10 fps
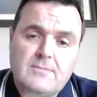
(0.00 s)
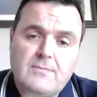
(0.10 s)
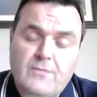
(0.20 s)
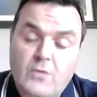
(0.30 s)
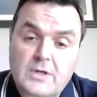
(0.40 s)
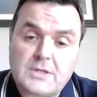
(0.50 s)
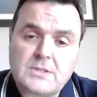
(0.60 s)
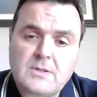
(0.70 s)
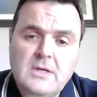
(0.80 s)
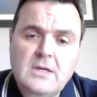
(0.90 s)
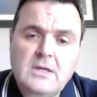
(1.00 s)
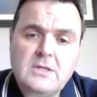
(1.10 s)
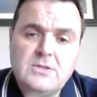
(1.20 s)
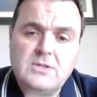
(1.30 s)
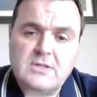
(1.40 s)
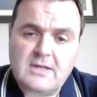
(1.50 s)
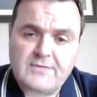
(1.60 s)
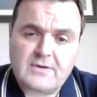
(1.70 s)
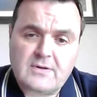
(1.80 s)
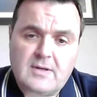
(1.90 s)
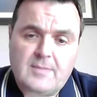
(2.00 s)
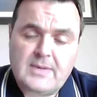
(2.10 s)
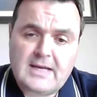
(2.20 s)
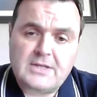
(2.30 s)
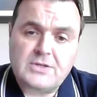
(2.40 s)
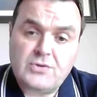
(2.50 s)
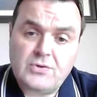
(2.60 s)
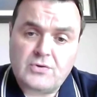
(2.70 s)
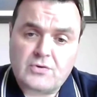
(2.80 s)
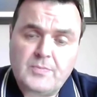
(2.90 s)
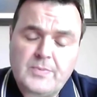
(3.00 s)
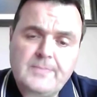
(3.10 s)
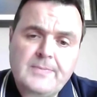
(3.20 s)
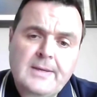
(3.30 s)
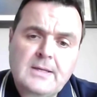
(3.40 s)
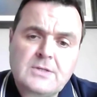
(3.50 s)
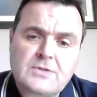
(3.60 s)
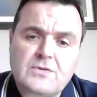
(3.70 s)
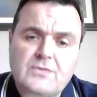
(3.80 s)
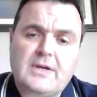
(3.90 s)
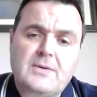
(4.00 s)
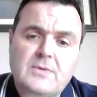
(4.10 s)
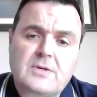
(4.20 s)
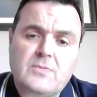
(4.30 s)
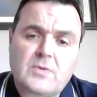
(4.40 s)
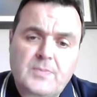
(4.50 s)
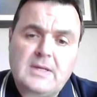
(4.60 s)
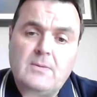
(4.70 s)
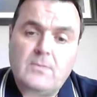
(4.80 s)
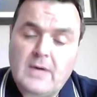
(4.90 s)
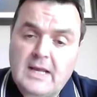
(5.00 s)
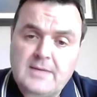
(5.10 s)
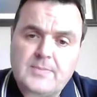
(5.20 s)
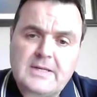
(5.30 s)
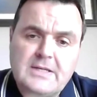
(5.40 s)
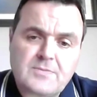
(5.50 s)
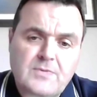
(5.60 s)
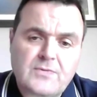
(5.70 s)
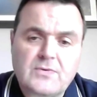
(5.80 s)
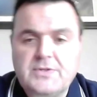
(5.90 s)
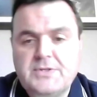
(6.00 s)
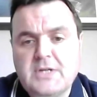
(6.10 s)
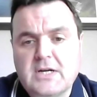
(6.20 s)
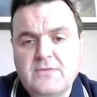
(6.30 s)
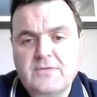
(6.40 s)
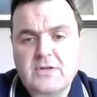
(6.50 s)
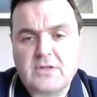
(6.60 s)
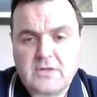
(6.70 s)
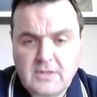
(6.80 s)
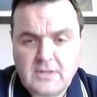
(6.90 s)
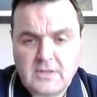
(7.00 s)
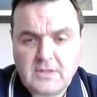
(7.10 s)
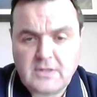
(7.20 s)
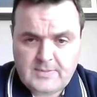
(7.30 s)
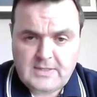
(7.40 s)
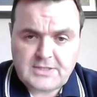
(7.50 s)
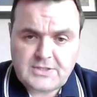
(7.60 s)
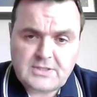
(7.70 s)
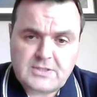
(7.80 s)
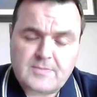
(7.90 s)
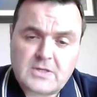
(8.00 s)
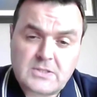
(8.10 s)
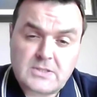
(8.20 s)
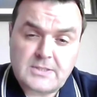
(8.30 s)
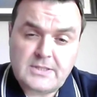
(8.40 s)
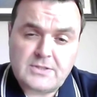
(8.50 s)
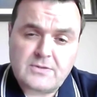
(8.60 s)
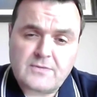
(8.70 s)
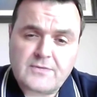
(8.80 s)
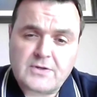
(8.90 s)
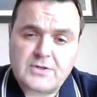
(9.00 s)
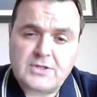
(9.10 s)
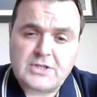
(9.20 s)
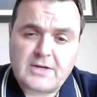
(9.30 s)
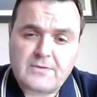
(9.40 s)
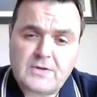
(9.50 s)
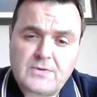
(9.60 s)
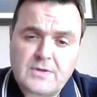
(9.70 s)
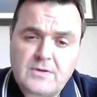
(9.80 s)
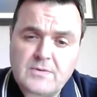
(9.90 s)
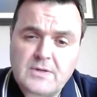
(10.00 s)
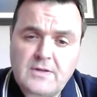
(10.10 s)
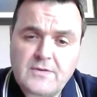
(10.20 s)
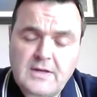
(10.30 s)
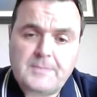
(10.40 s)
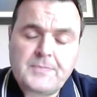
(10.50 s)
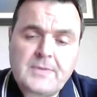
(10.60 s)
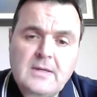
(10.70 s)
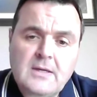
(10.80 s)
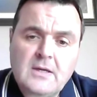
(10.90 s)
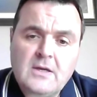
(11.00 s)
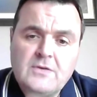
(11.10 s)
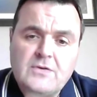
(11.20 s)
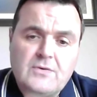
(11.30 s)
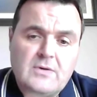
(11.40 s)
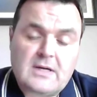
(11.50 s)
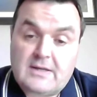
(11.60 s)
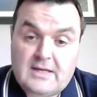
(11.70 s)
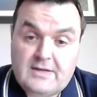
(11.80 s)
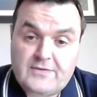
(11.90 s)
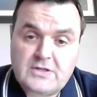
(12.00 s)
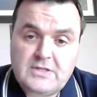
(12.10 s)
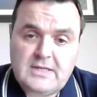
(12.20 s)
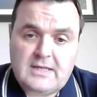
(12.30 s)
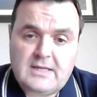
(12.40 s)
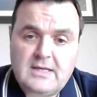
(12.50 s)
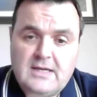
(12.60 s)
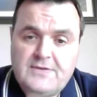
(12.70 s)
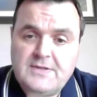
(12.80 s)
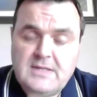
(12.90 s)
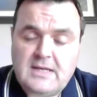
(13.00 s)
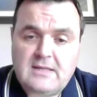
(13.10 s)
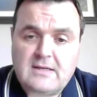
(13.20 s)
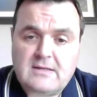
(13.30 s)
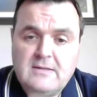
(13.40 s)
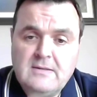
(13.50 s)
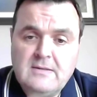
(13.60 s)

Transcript: focus to deliver a plan to Europe, so that it would be well in place before the start of another pelagic and demersal season on the 1st of January 2023. So I firstly have to say that